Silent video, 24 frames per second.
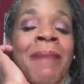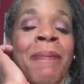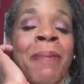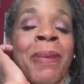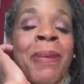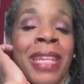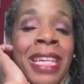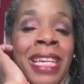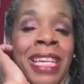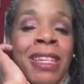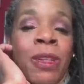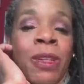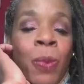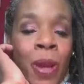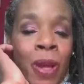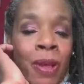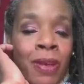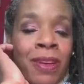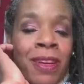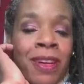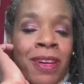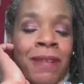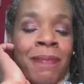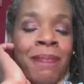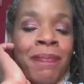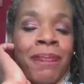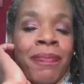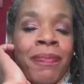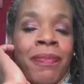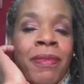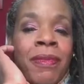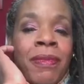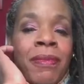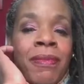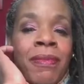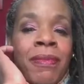Please welcome
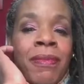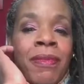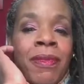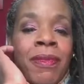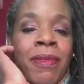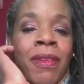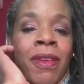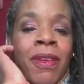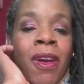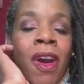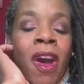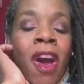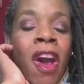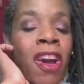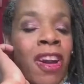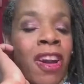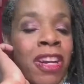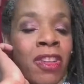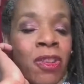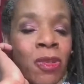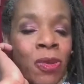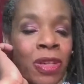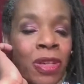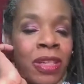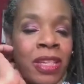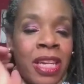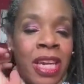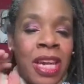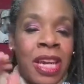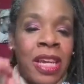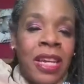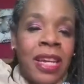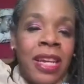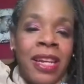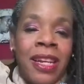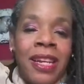our endorsed
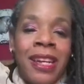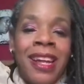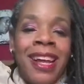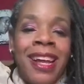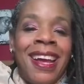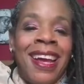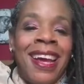candidate,